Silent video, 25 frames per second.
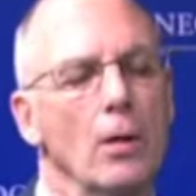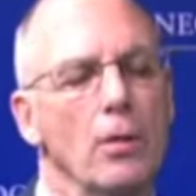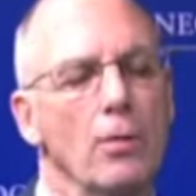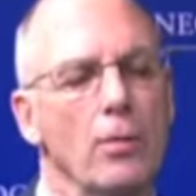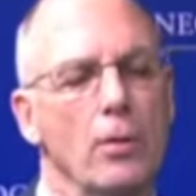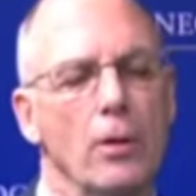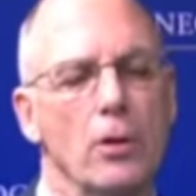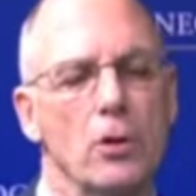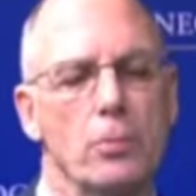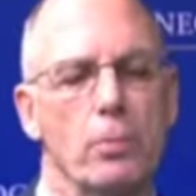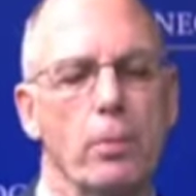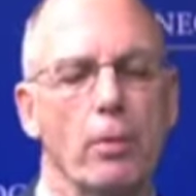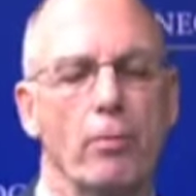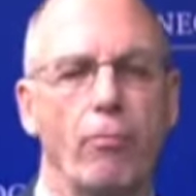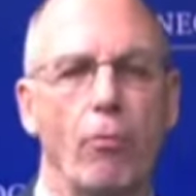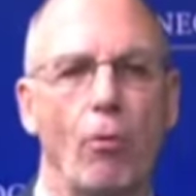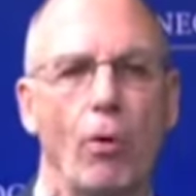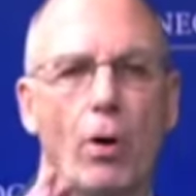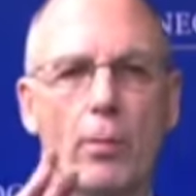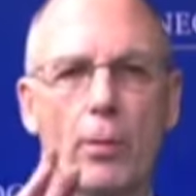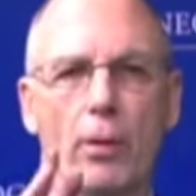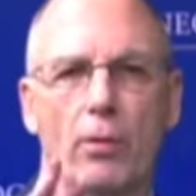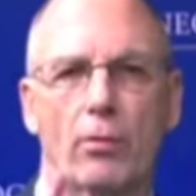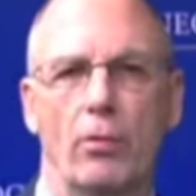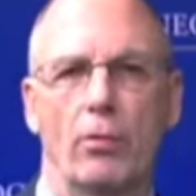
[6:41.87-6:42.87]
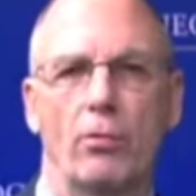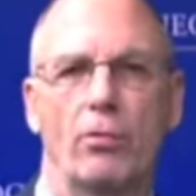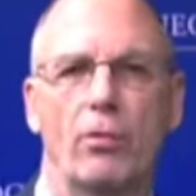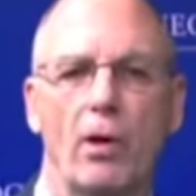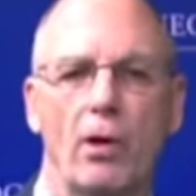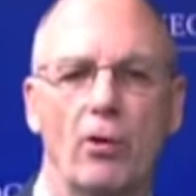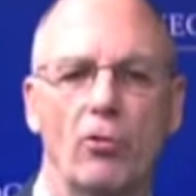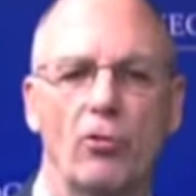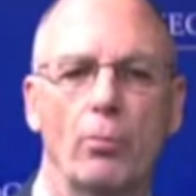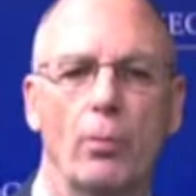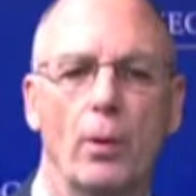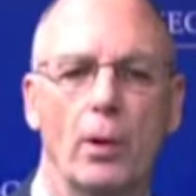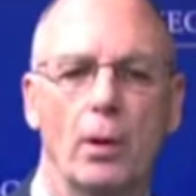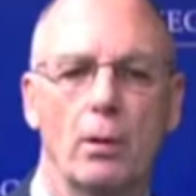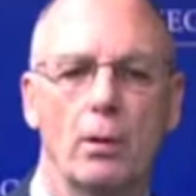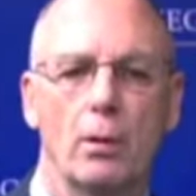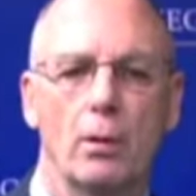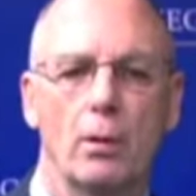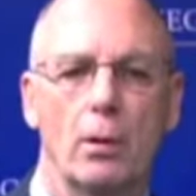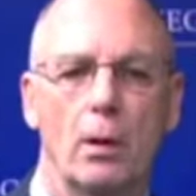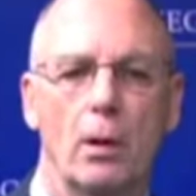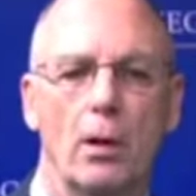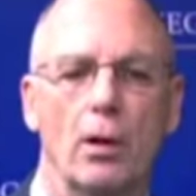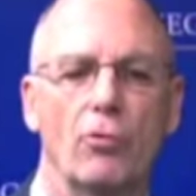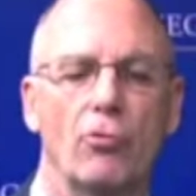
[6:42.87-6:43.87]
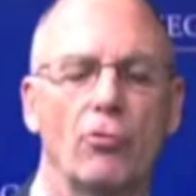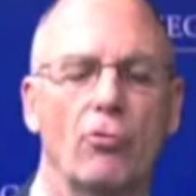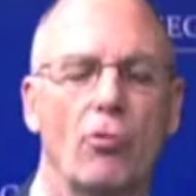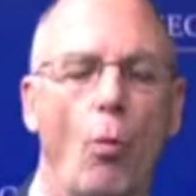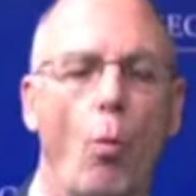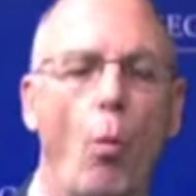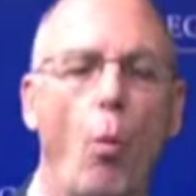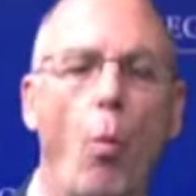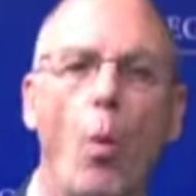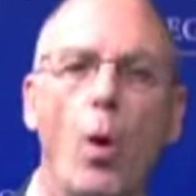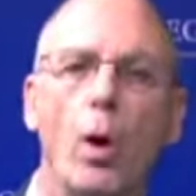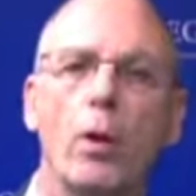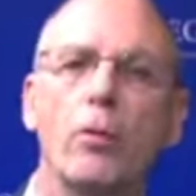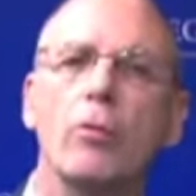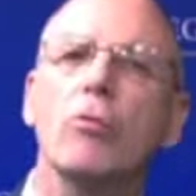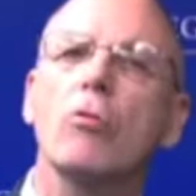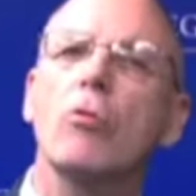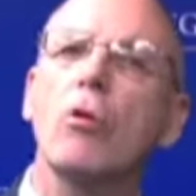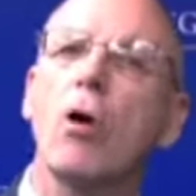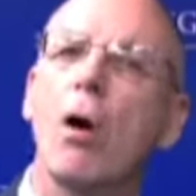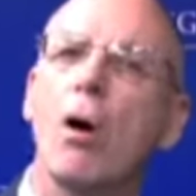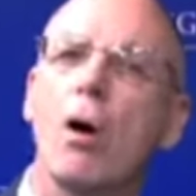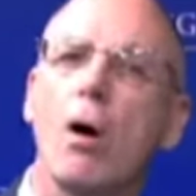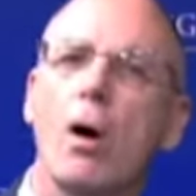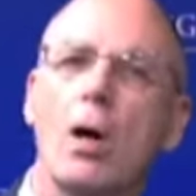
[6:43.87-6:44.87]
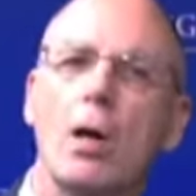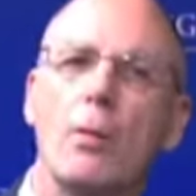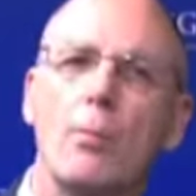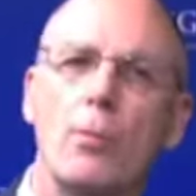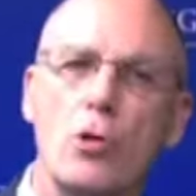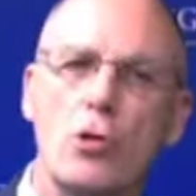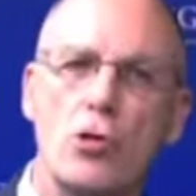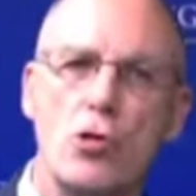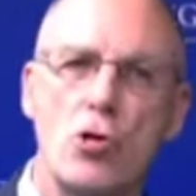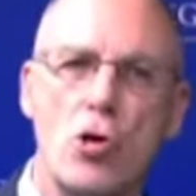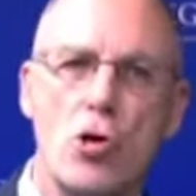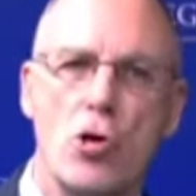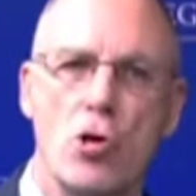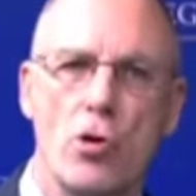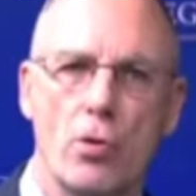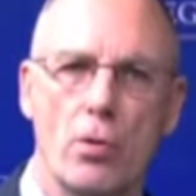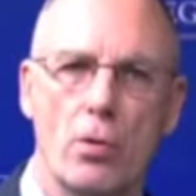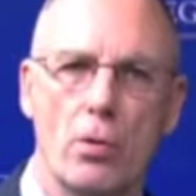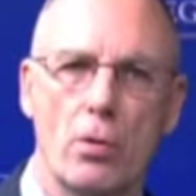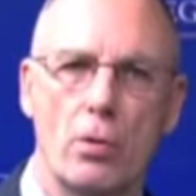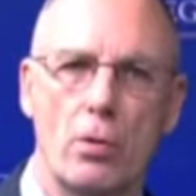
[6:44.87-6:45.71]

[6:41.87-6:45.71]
This performance assessment is the one time a year